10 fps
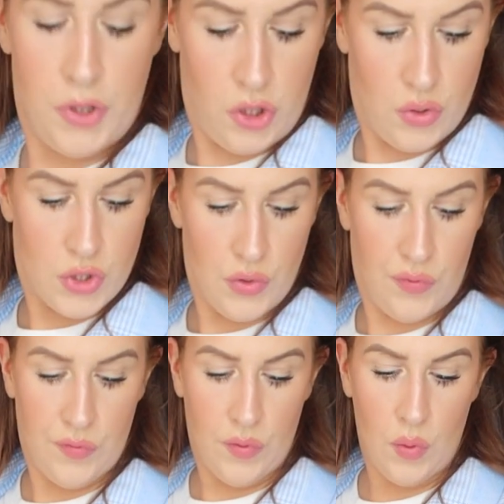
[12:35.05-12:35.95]

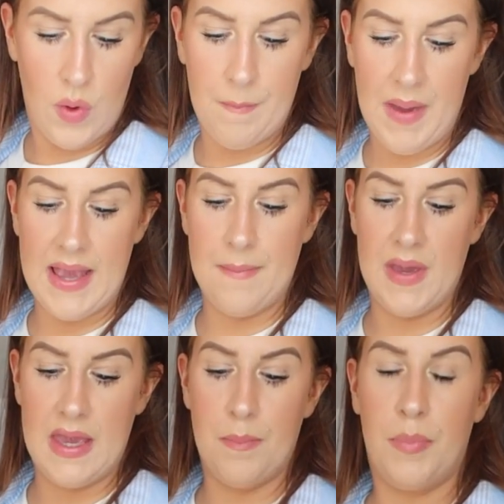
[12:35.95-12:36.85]
beautiful
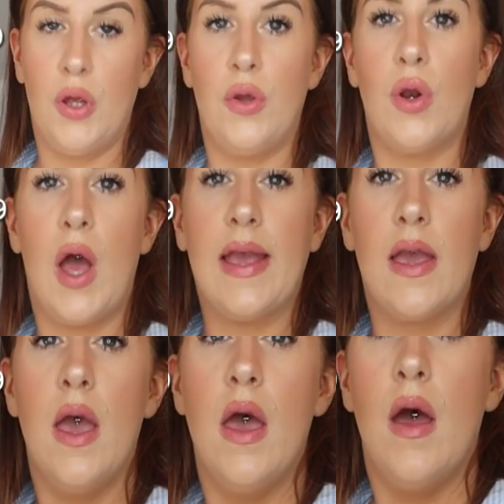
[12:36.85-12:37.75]
baby blue, like